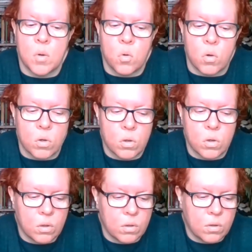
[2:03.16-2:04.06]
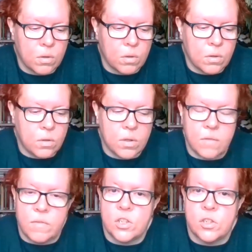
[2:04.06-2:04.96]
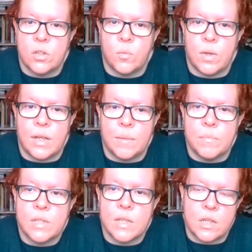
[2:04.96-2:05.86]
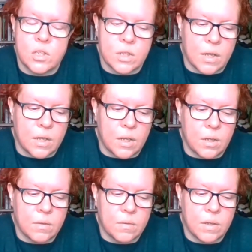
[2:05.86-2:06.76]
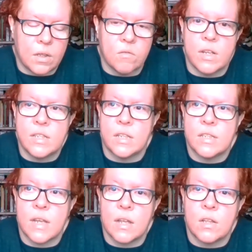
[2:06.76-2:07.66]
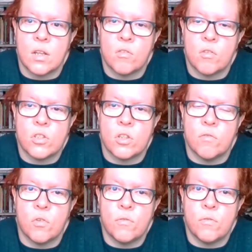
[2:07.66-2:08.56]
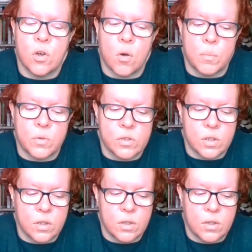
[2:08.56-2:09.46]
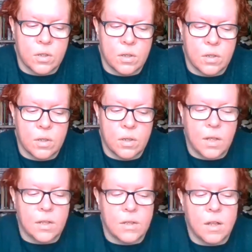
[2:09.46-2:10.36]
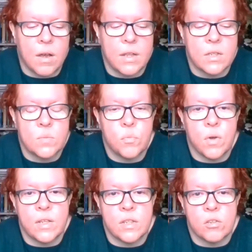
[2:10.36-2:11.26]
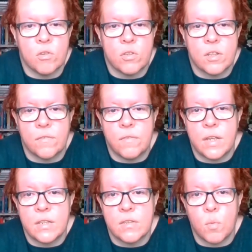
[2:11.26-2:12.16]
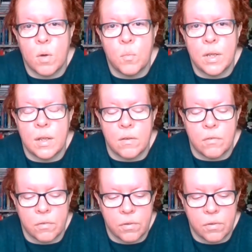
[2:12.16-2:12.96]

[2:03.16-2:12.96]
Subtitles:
more. The vision we glimpse each day in the rising sun across the rooftops, in the light that spreads across the face of one we love.